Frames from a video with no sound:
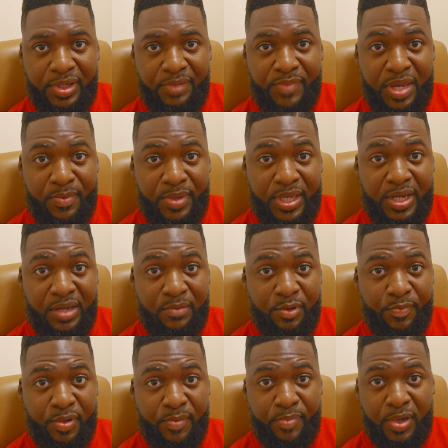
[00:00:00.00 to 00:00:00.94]
Maybe they come
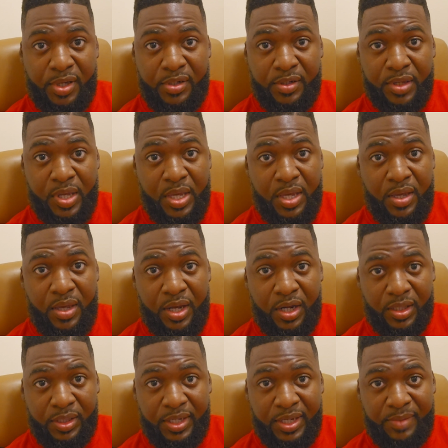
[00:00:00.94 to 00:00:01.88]
up upon a
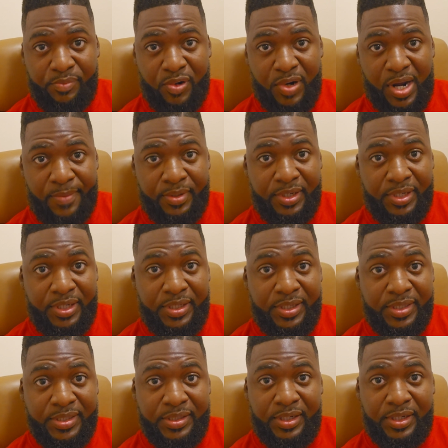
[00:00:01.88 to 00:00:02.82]
clean property that
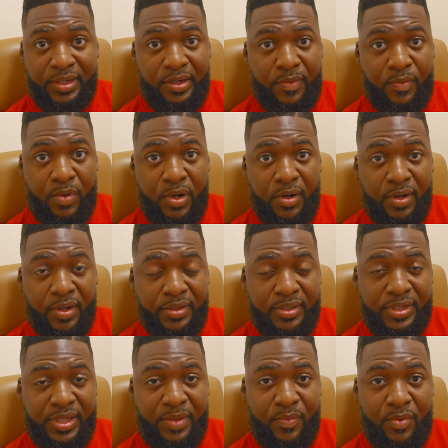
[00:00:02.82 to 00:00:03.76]
doesn't need any work, and
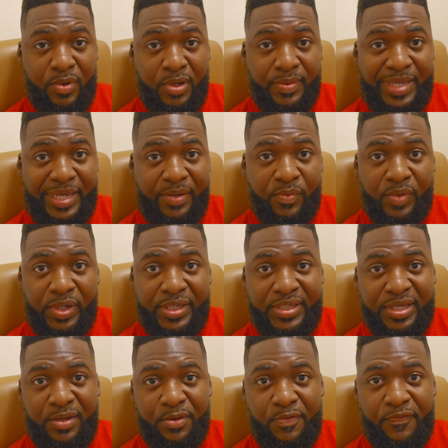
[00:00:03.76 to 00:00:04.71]
then they want like
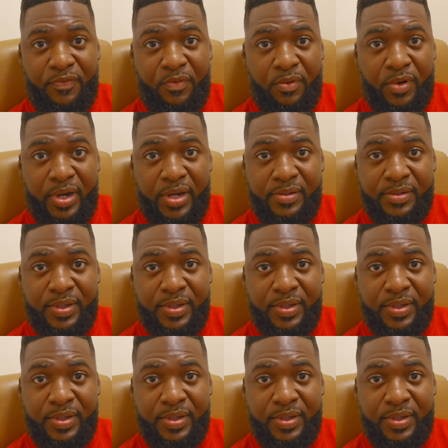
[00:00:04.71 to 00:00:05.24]
retail for it.